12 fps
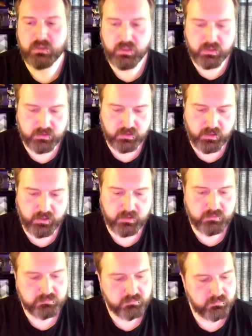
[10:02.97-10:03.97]
And
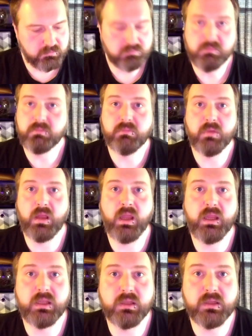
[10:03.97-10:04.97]

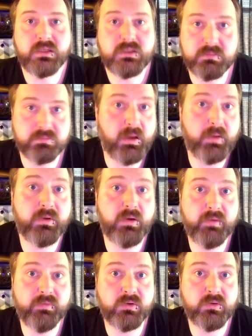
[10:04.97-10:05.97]
hey, at least maybe you'll
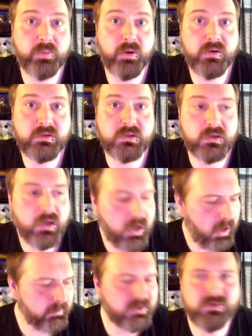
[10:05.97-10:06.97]
have a cool poster.
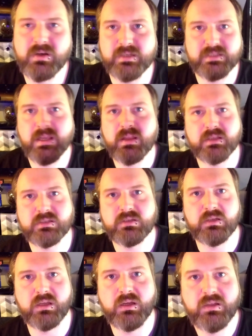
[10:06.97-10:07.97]
I'm not trying to sell this
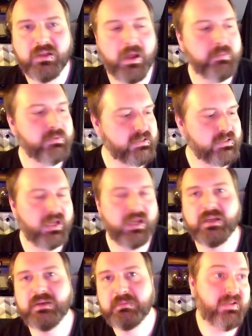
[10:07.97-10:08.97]
to you. I'm just
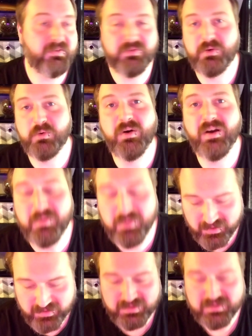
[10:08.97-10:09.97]
saying, if you want
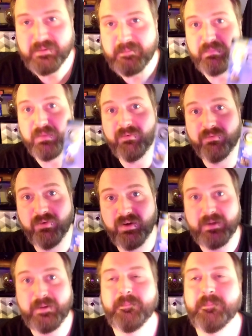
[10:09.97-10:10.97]
one, they're
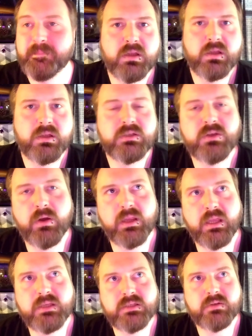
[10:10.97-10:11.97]
free. So I
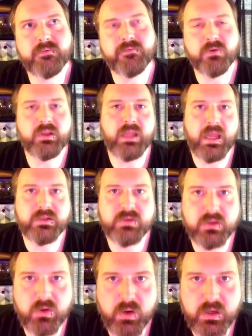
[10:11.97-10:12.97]
guess to fully
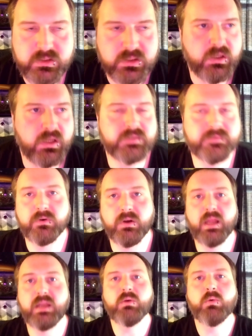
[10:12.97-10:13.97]
answer the question, it's
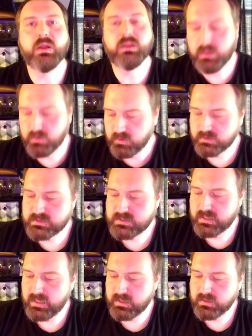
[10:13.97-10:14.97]
for anyone that
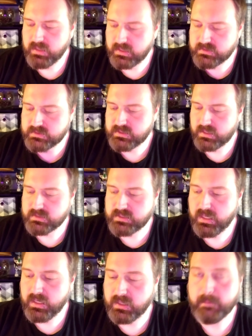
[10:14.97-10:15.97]
looks at it and
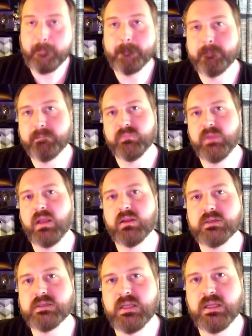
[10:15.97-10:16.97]
says, "Hey, that
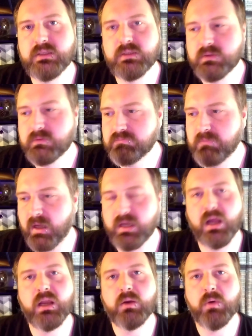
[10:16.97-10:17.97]
looks neat. I
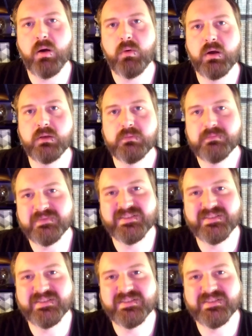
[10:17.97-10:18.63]
kind of want one."